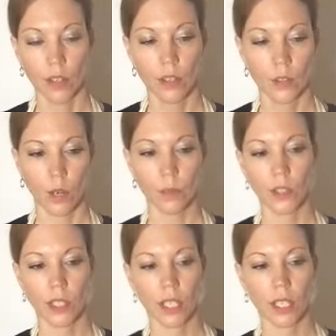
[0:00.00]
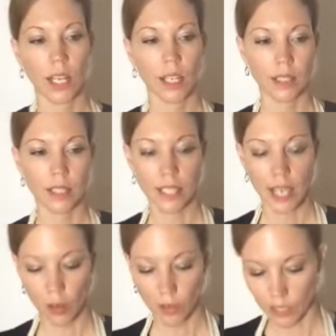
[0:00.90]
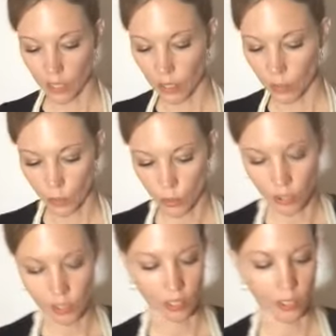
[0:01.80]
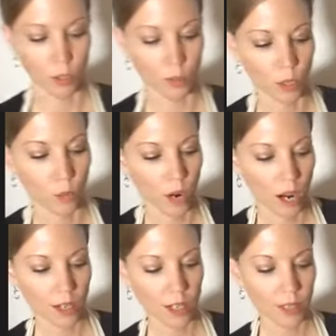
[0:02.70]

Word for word: Okay. So I'm just going kind of see how it does with just a little bit of water.